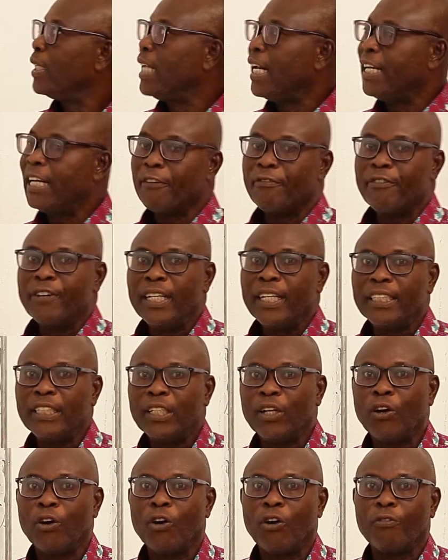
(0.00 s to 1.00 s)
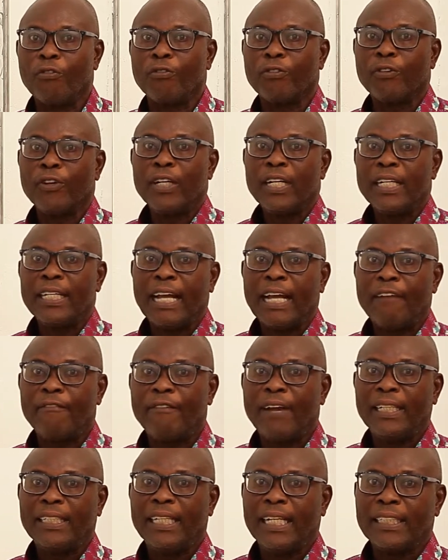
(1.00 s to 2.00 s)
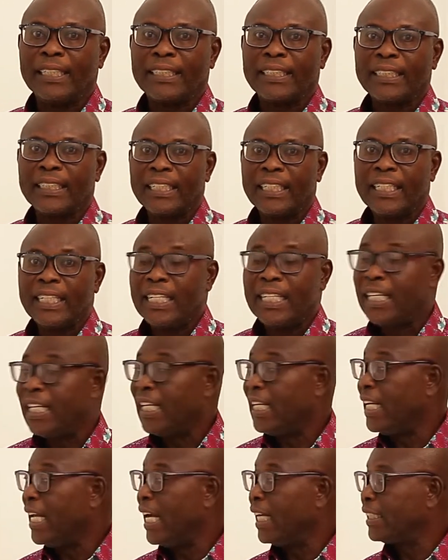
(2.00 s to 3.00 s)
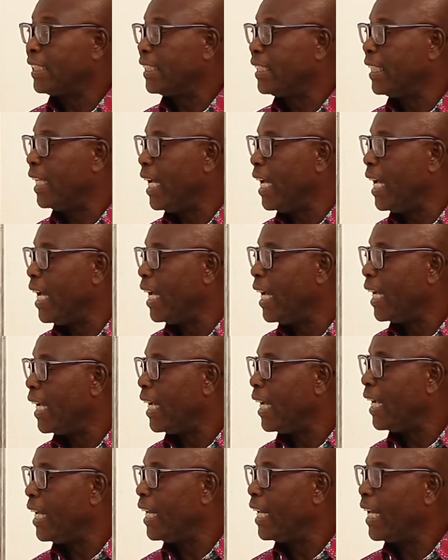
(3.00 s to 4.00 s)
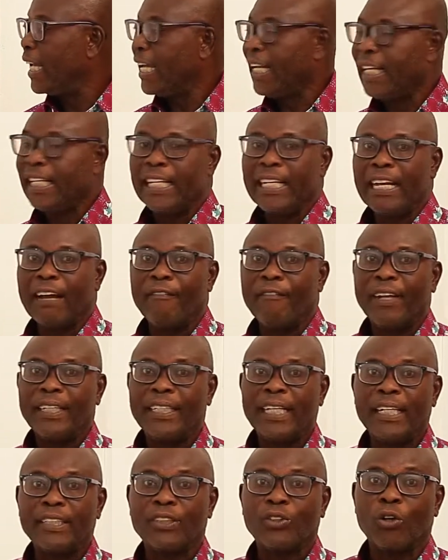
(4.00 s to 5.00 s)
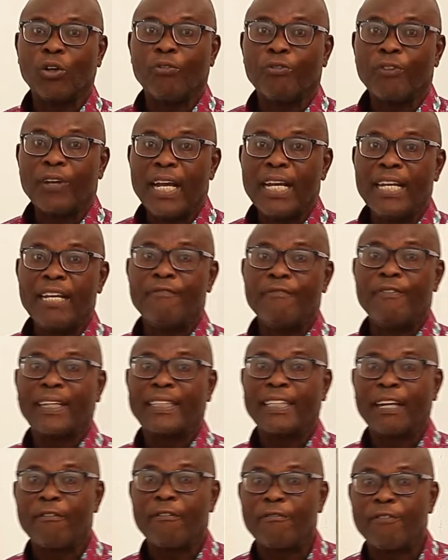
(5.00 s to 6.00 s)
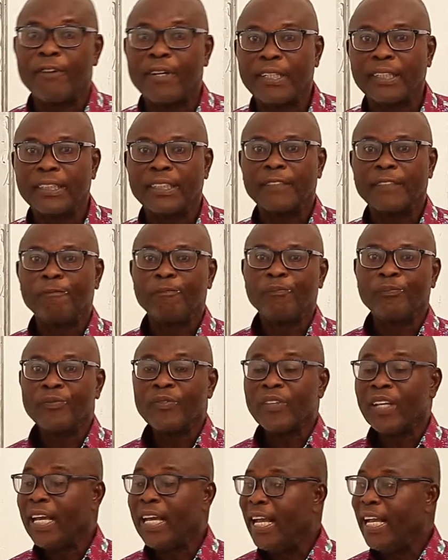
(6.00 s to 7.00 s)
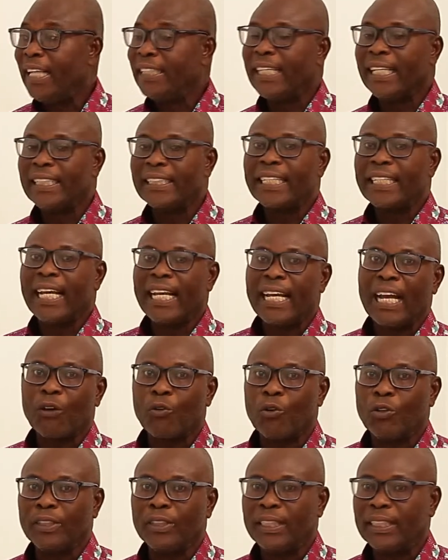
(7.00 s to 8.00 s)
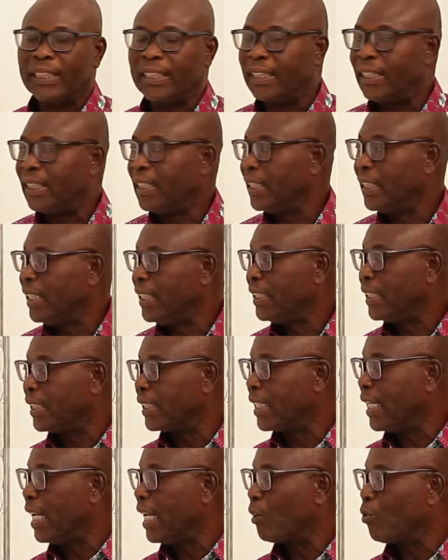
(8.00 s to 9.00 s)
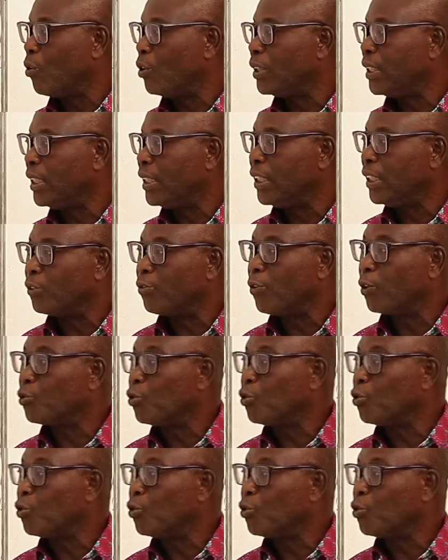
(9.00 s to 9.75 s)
definition of divergence that the divergence of any vector field is a scalar quantity. It's a scalar quantity. For 2